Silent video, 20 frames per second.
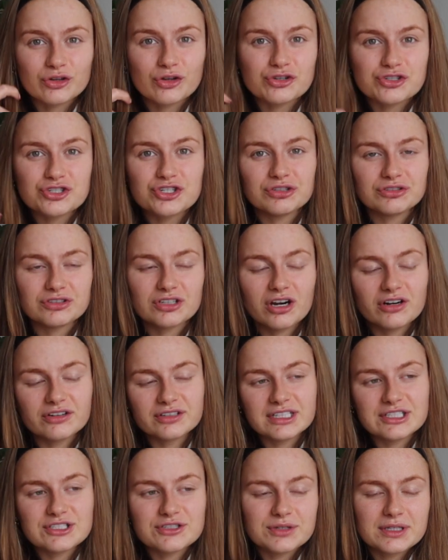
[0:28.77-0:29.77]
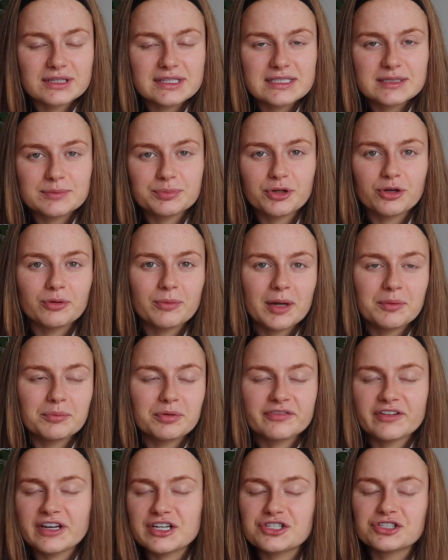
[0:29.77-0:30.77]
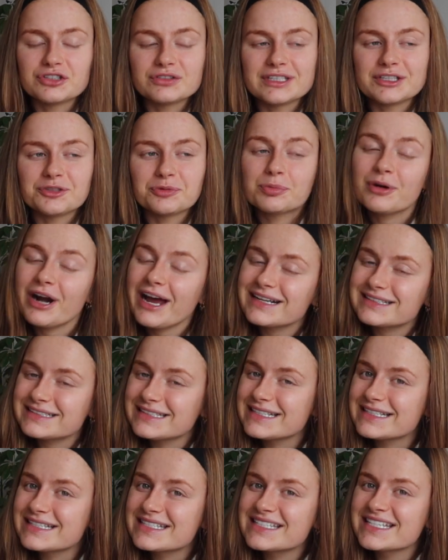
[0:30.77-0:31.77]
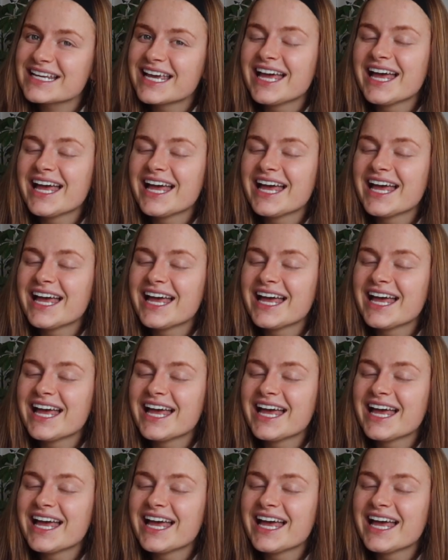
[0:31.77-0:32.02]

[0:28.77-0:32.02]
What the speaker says: law student currently doing the diploma in professional legal practice.